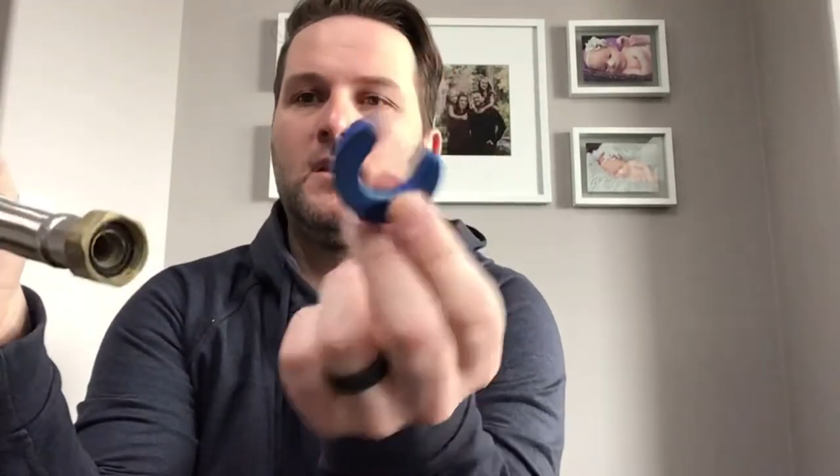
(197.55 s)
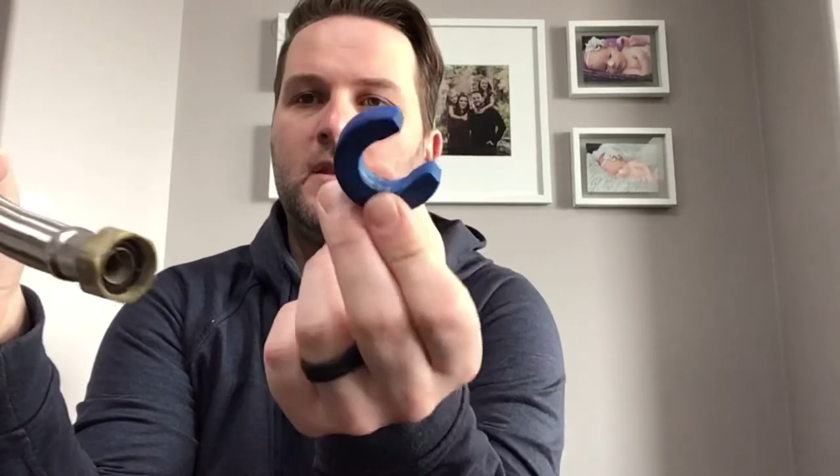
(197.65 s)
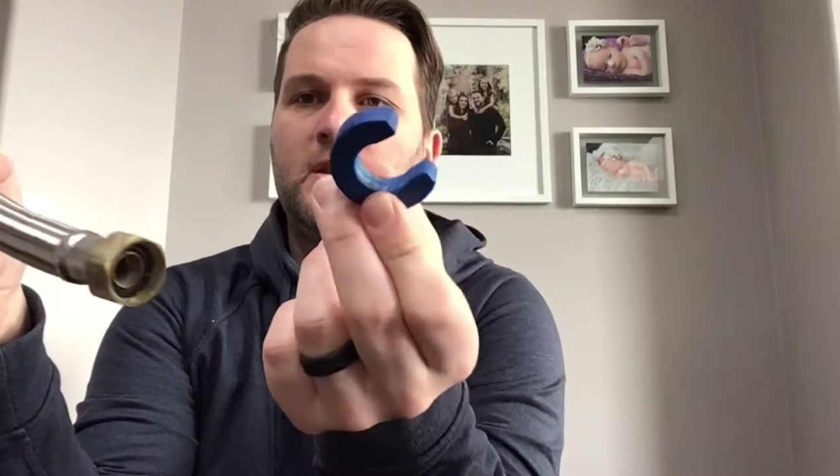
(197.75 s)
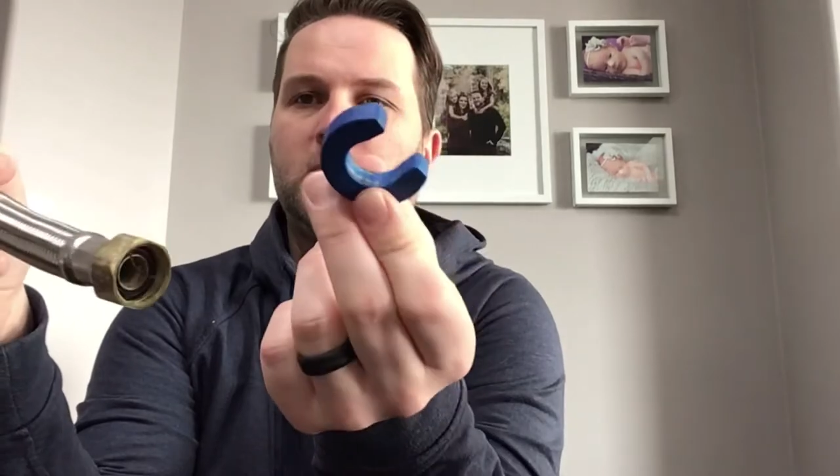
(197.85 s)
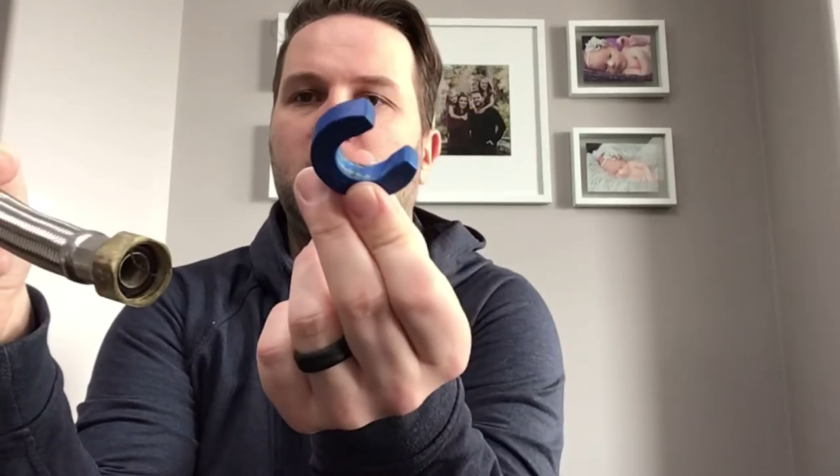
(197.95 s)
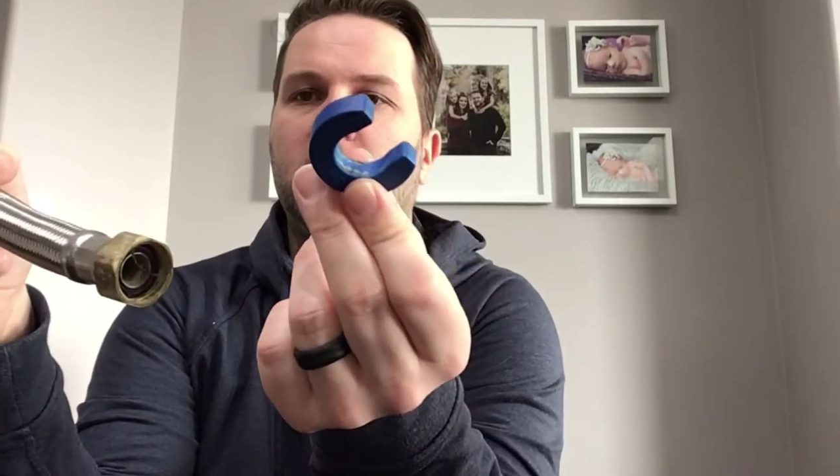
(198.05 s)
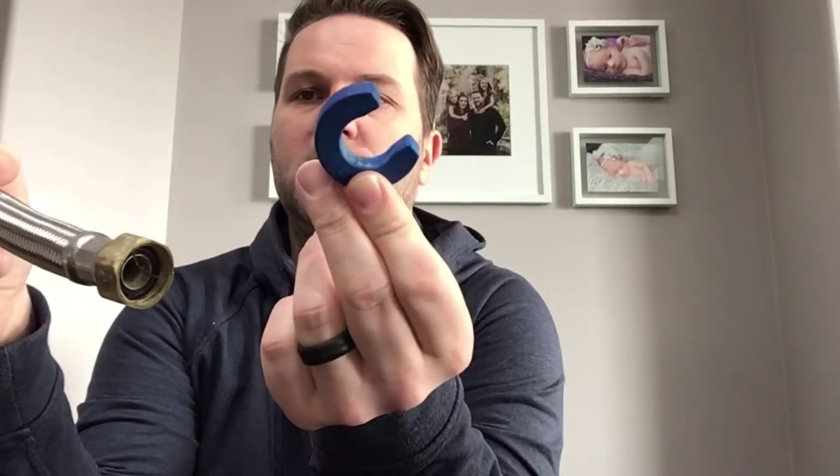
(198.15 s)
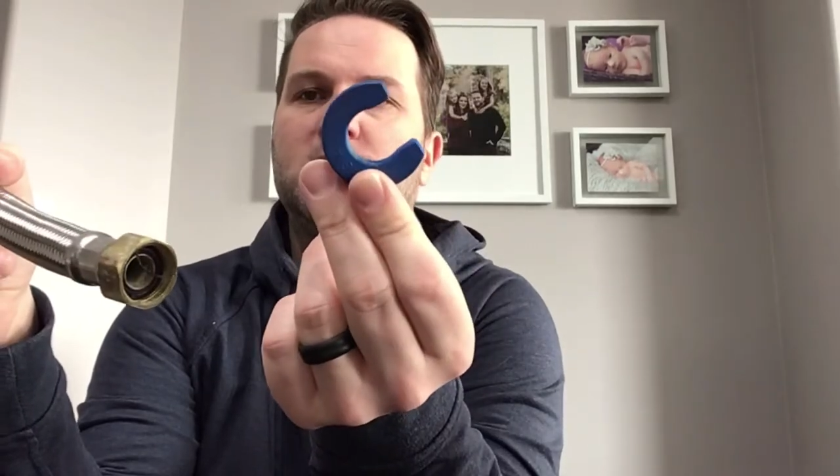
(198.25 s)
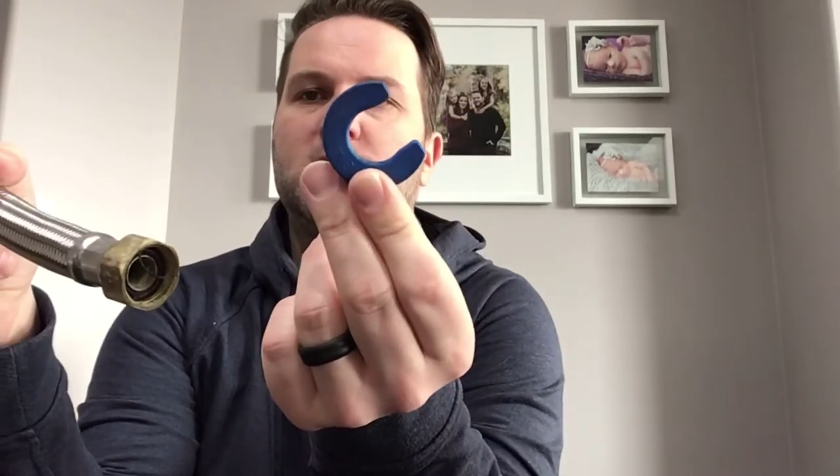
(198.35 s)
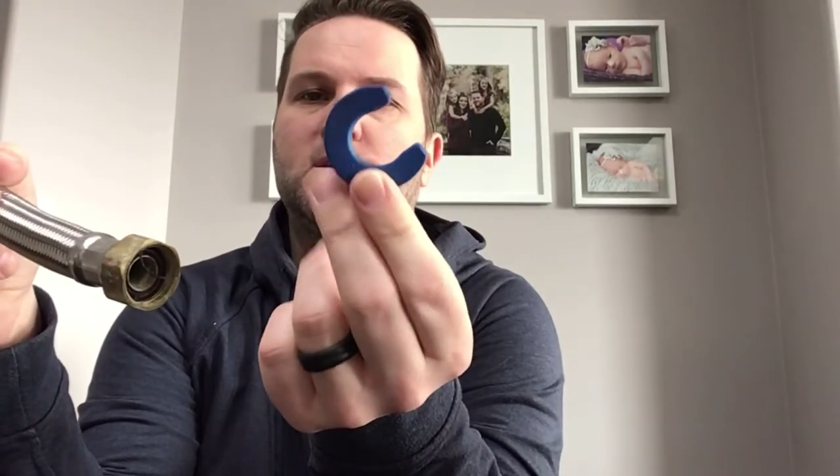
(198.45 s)
This
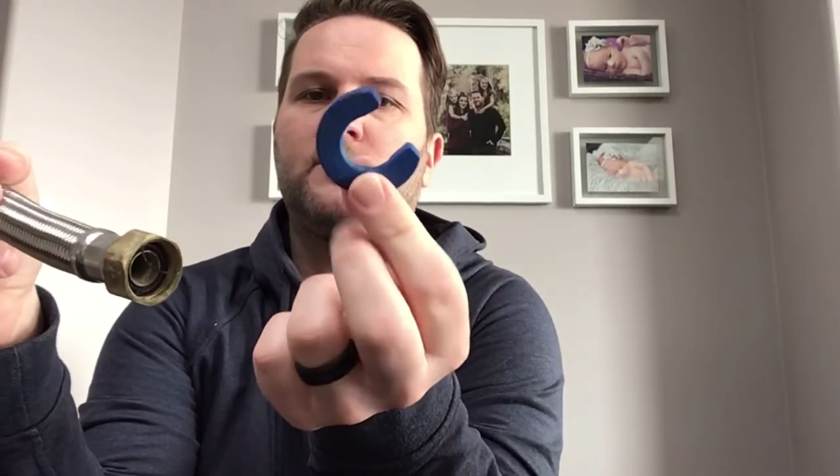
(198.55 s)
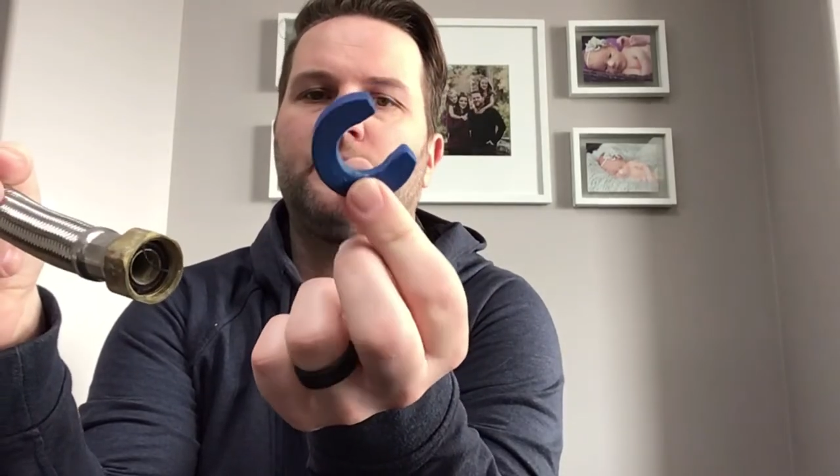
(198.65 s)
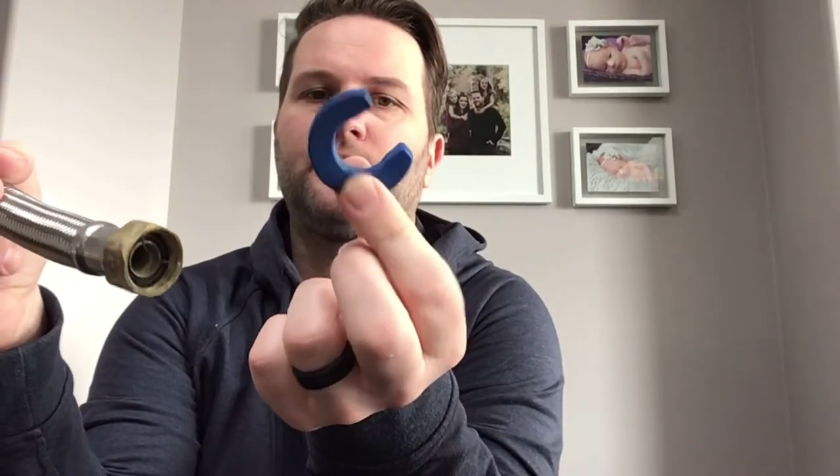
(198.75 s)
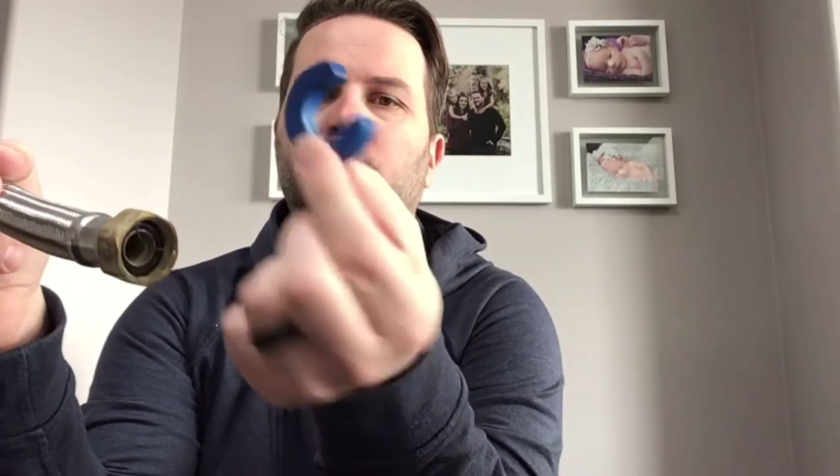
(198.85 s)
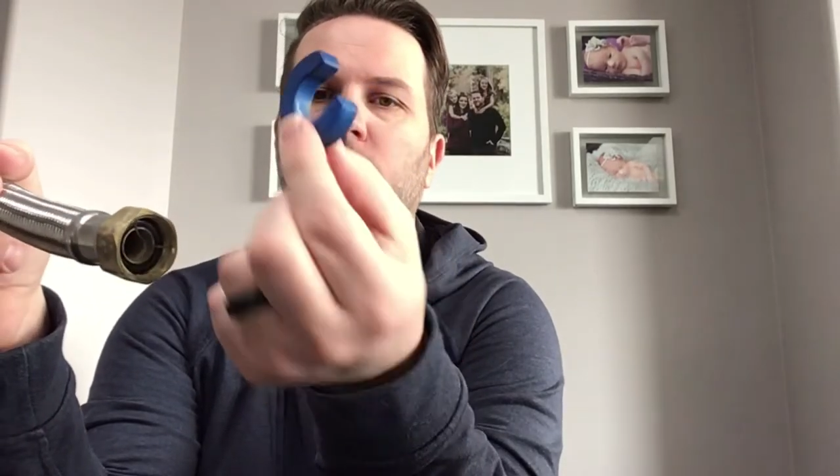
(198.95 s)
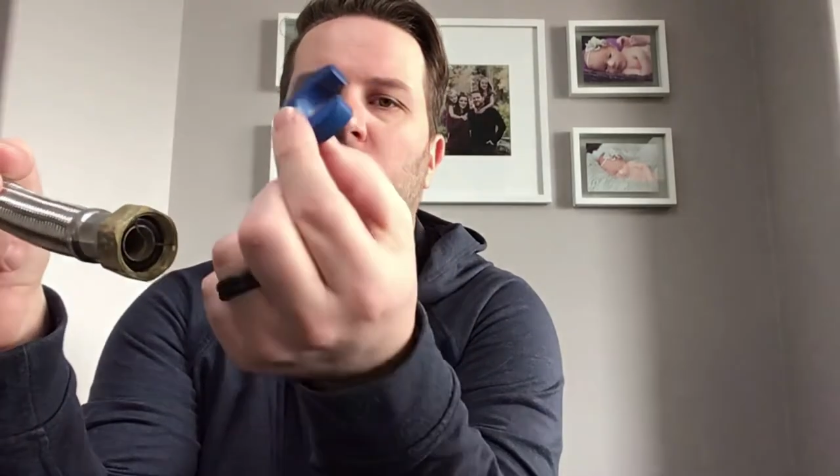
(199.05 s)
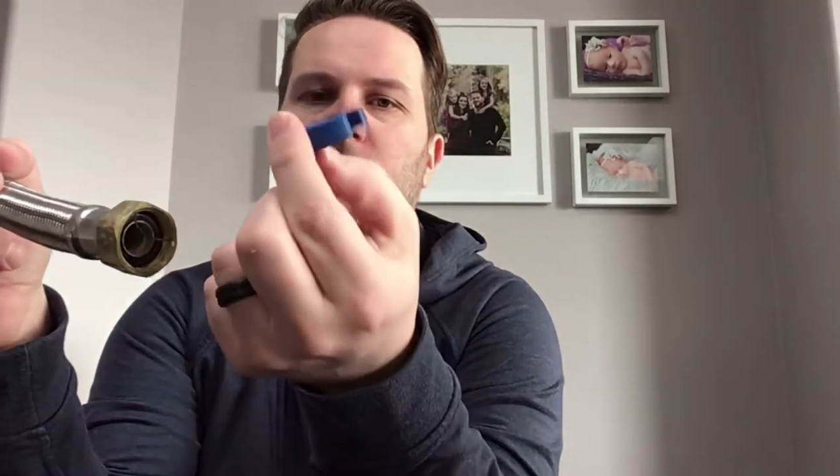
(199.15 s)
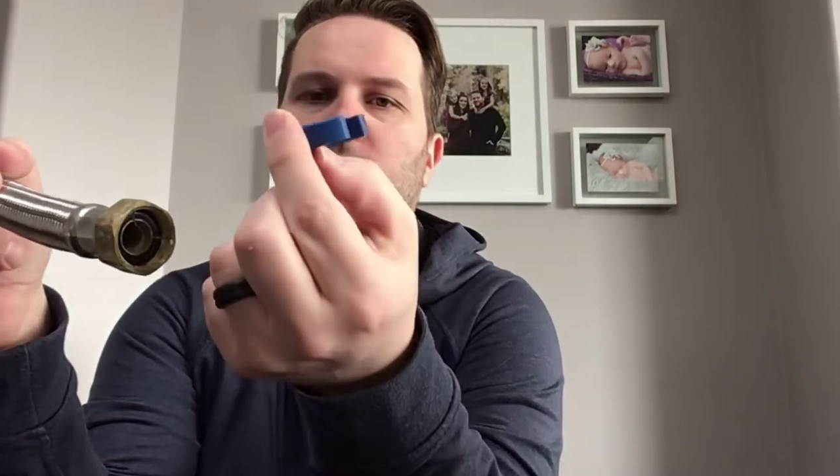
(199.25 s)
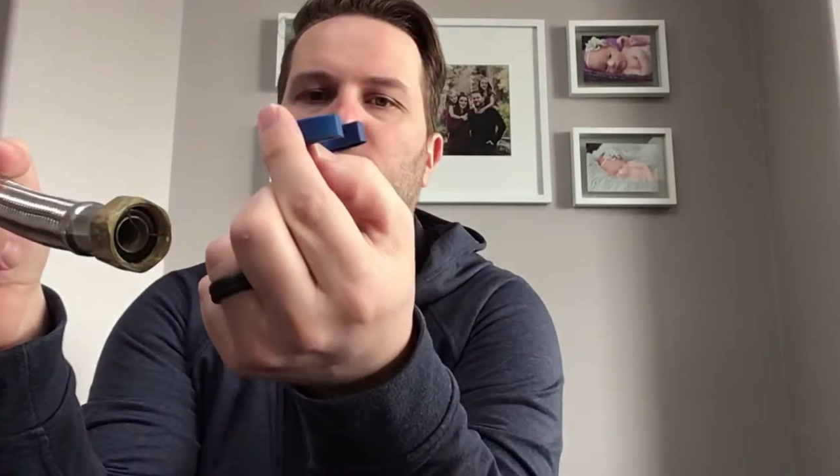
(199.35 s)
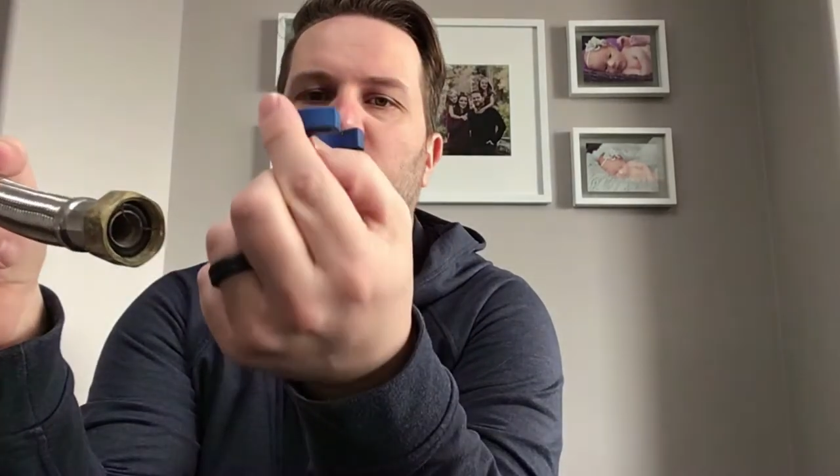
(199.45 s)
piece is
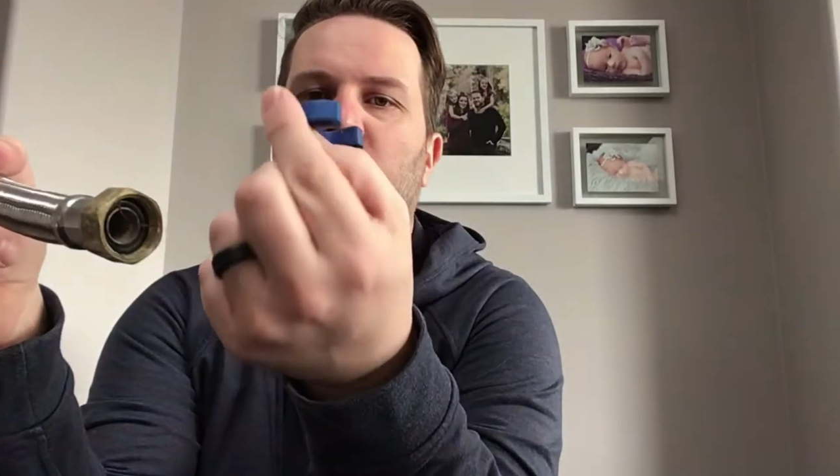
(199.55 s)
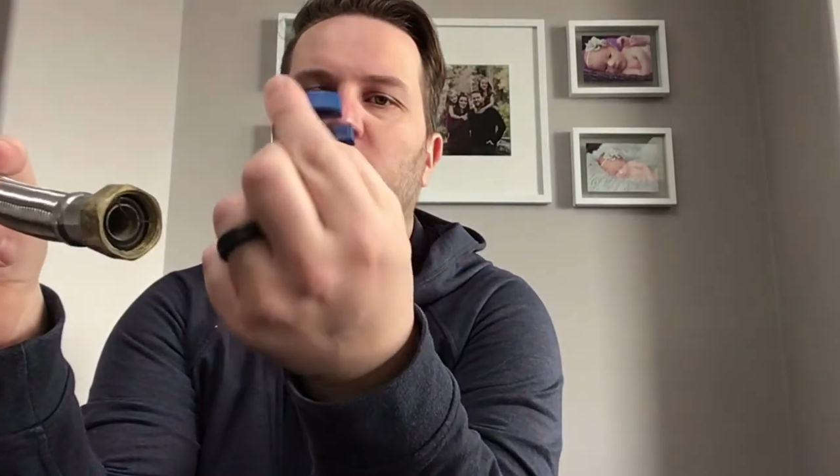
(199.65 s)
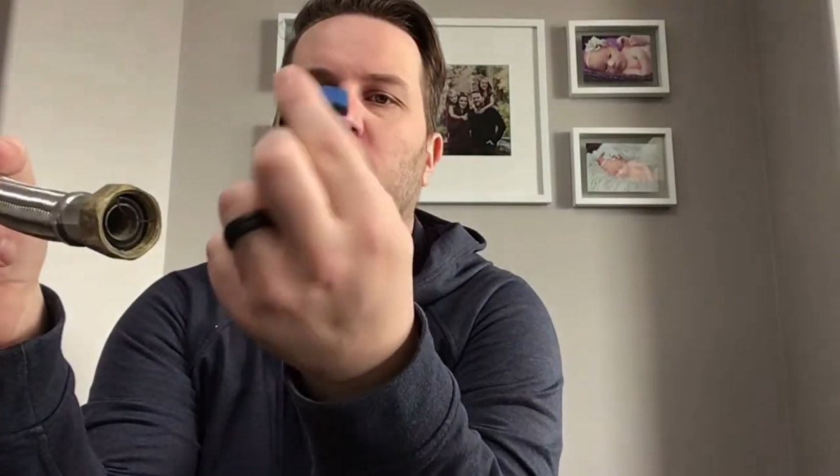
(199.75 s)
about 10